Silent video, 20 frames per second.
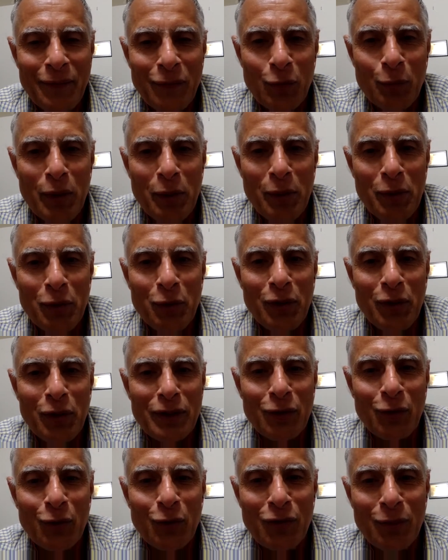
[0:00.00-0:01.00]
So maybe you can
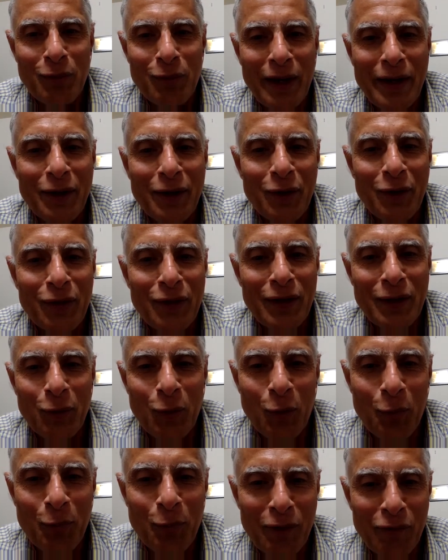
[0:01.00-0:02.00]
throw some light on that
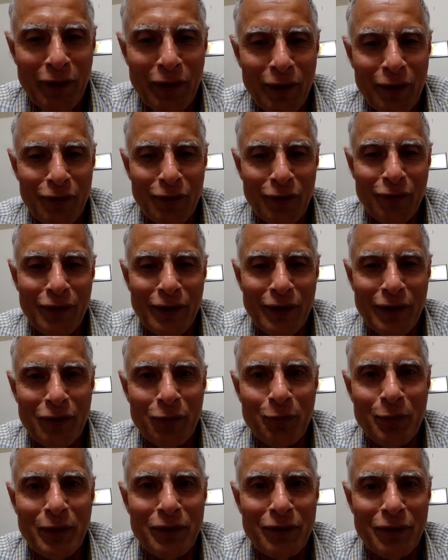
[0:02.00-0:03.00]
open philosophy
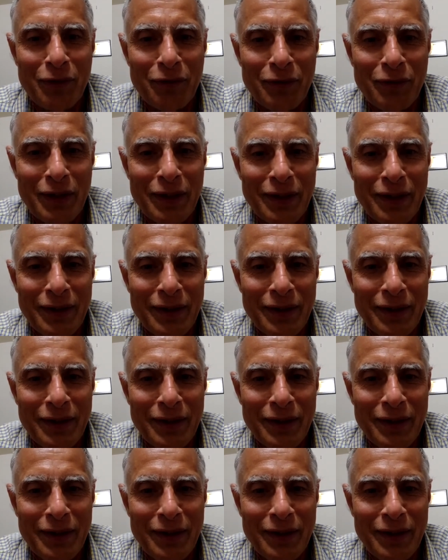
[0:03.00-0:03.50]
aspects of it,